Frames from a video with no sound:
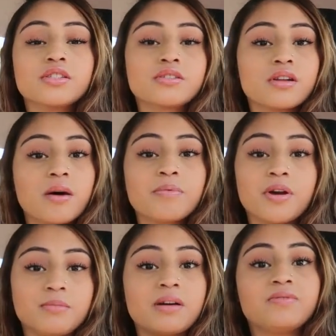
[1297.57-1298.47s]
to not
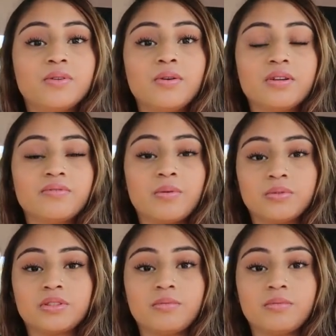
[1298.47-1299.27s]
be on my phone if I'm with